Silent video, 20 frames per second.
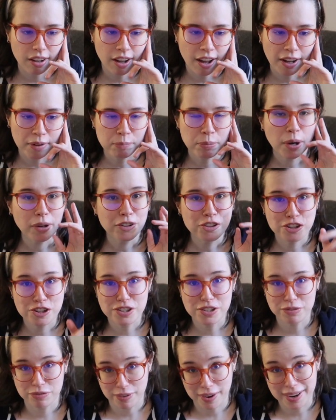I probably should
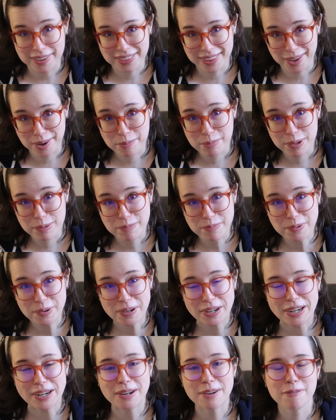define that a bit
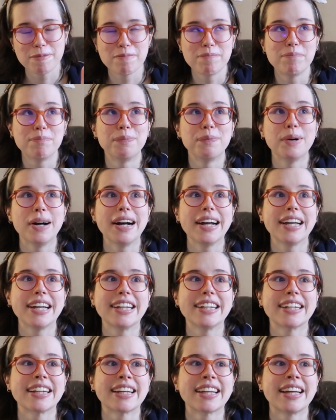more,
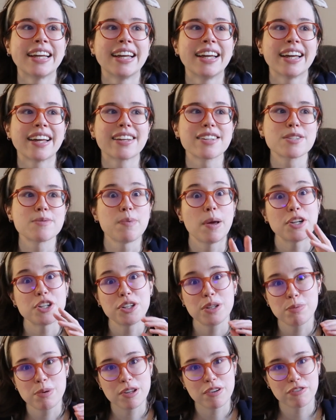but
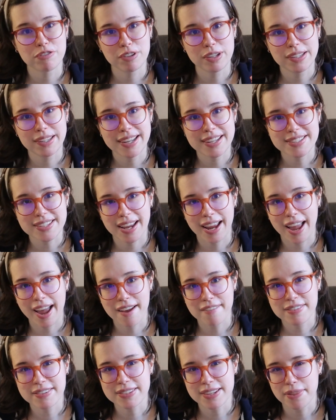especially being freelance, I
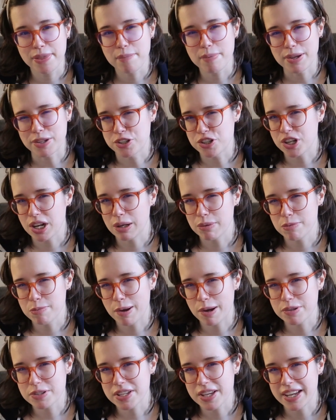haven't done the best job
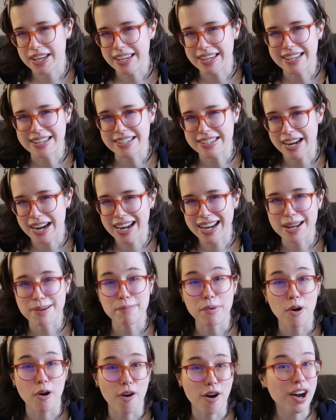about taking
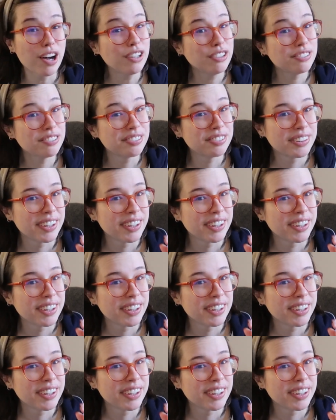time off.